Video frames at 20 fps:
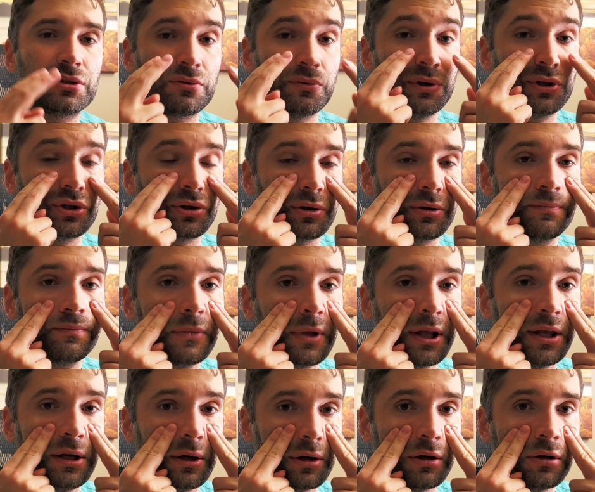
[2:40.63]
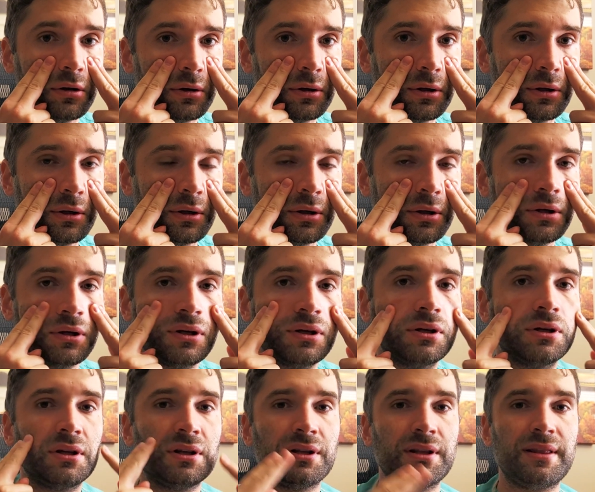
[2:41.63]
which are here.
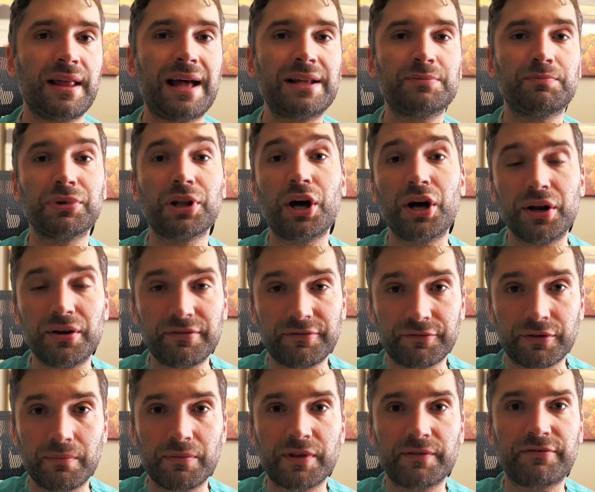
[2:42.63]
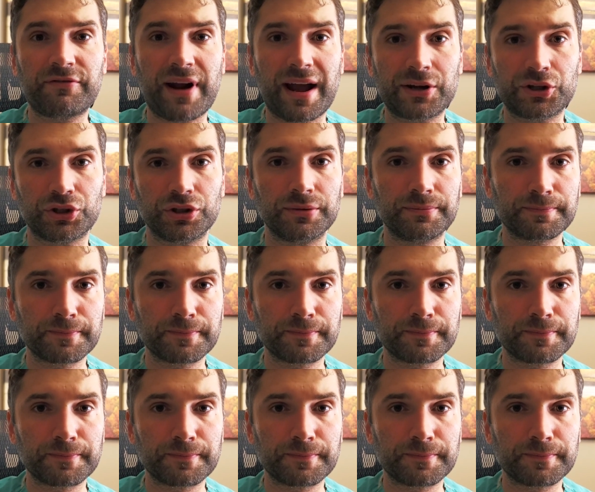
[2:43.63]
That's blood from the fracture.